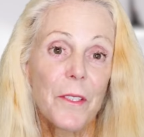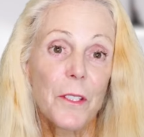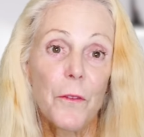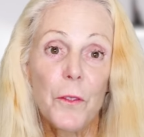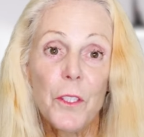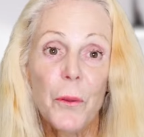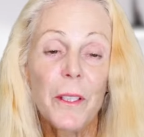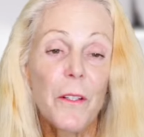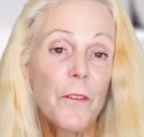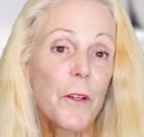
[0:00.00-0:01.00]
So if you're
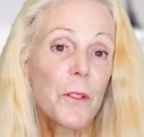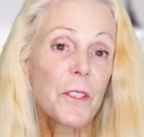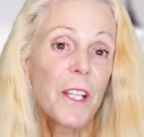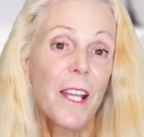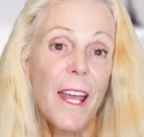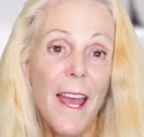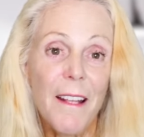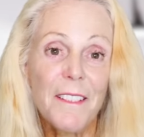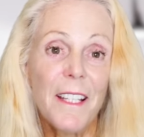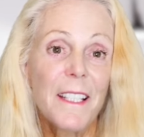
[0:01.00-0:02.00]
doing the photos
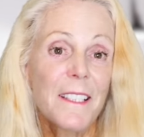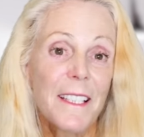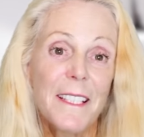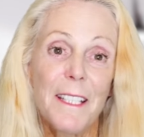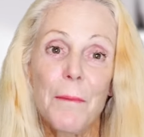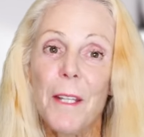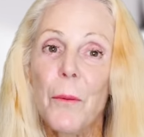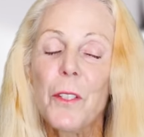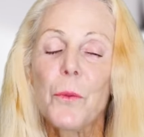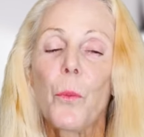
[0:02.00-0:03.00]
outside and inside the same day,
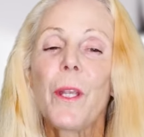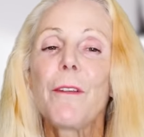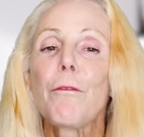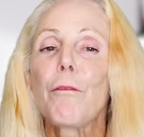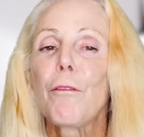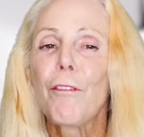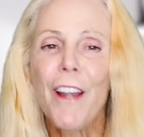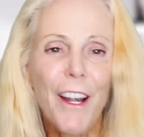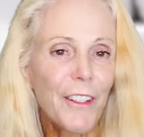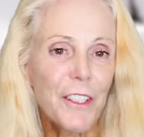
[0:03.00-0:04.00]
which we
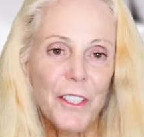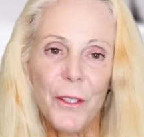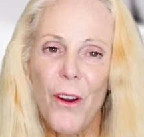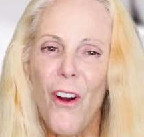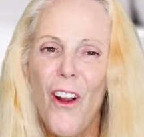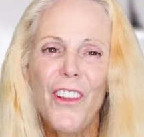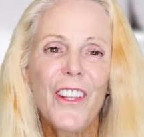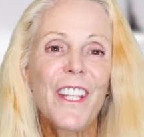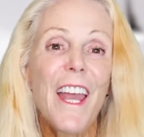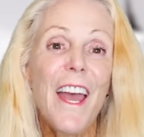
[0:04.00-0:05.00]
rarely do,
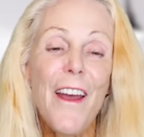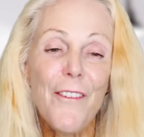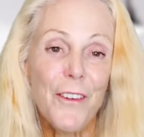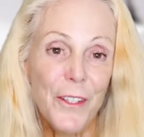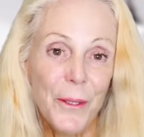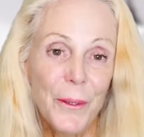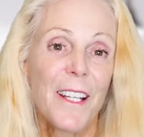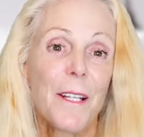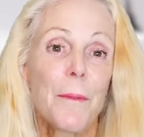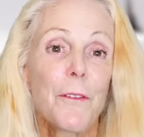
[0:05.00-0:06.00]
hardly ever do,
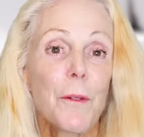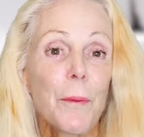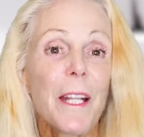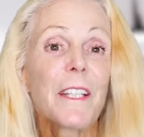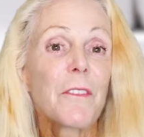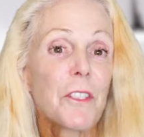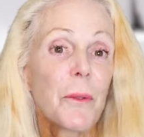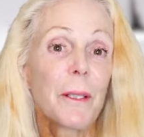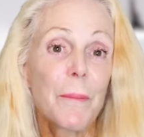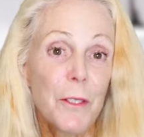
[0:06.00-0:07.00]
but if you're planning on
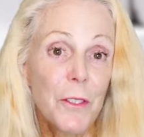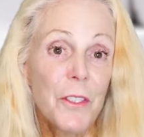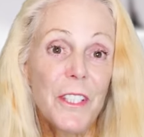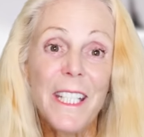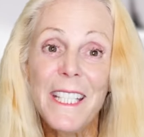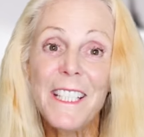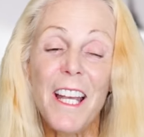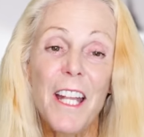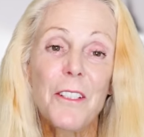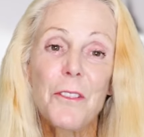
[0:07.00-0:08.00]
doing pictures
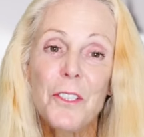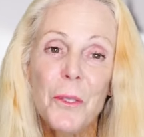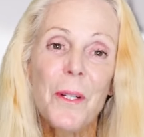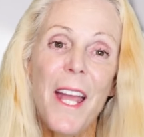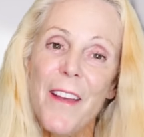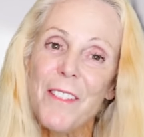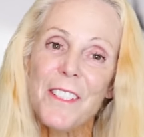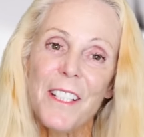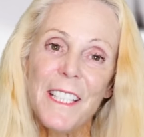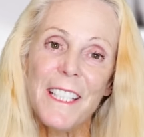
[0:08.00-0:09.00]
inside, you still want to have a
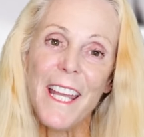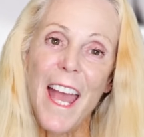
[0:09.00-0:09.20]
sunny day